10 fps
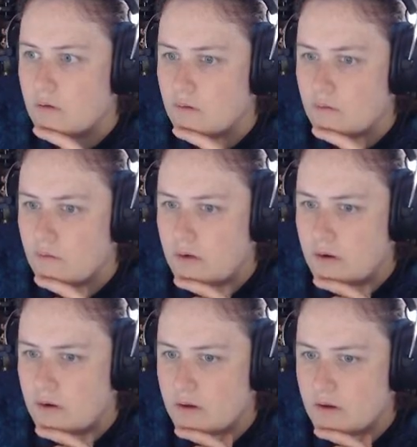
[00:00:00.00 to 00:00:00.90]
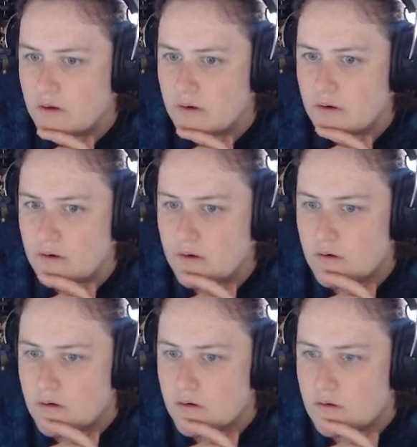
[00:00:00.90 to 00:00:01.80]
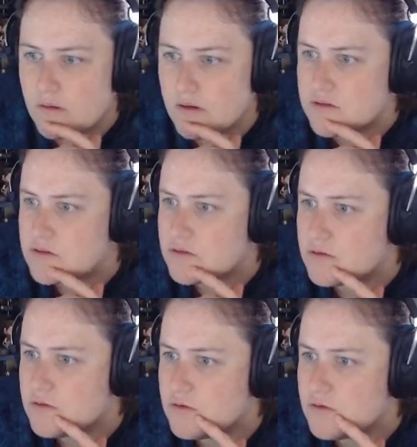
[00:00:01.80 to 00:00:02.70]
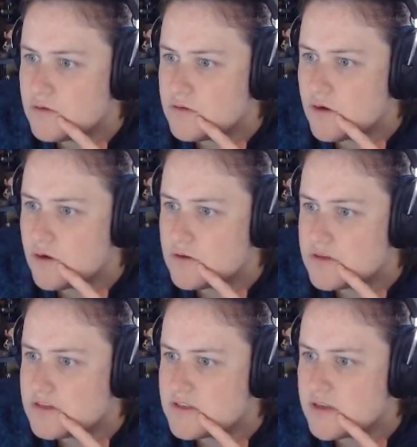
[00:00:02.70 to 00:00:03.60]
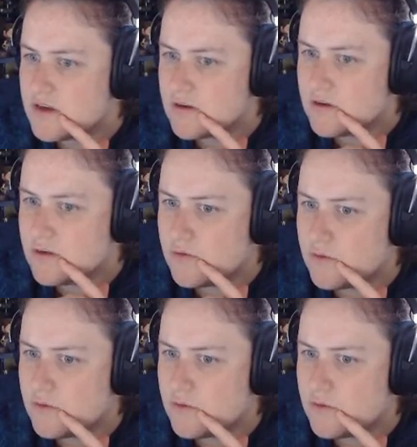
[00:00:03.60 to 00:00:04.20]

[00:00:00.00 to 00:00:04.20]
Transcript: Yeah, that looks good. Coastline style, uniform